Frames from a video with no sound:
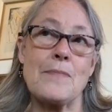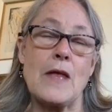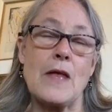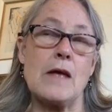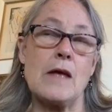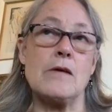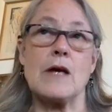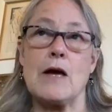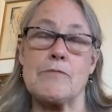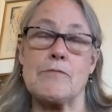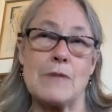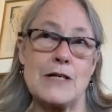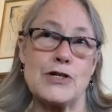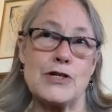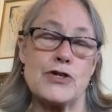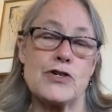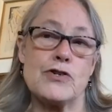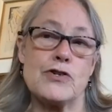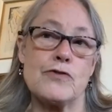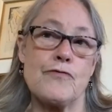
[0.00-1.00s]
you get
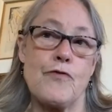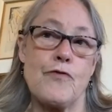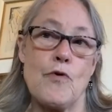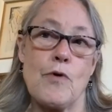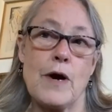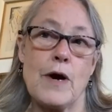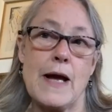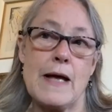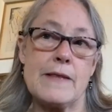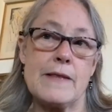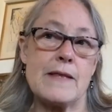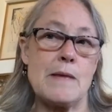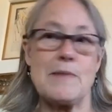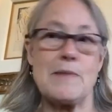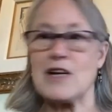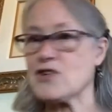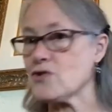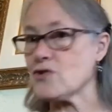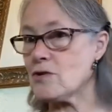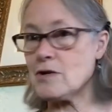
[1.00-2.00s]
registered for it, they
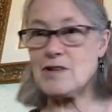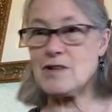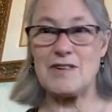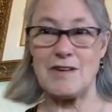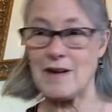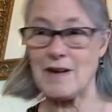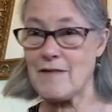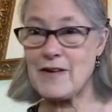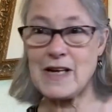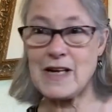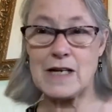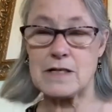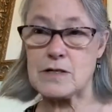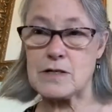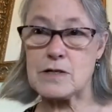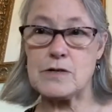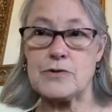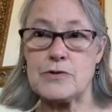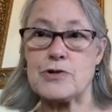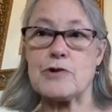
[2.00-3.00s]
make sure you don't have any
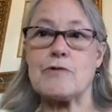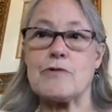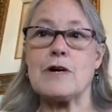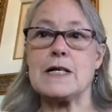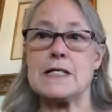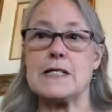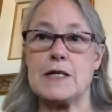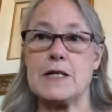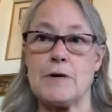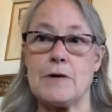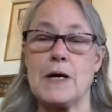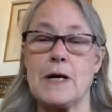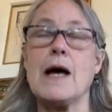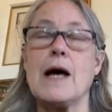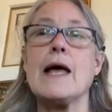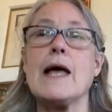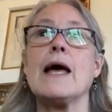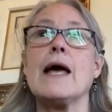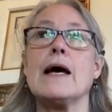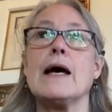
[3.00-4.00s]
exclusion
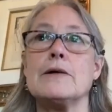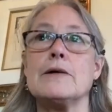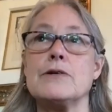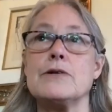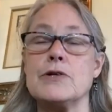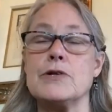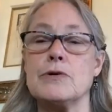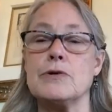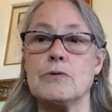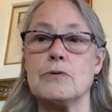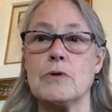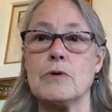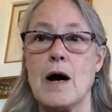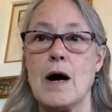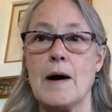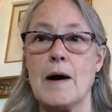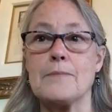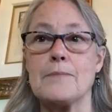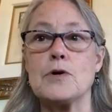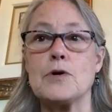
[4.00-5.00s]
criteria, and you
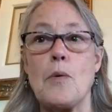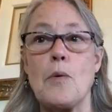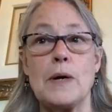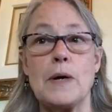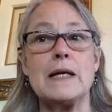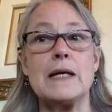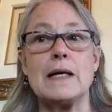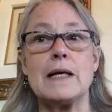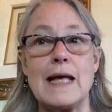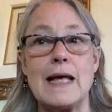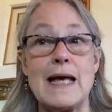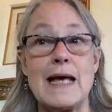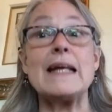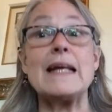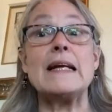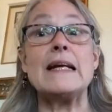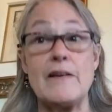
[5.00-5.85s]
go in and get an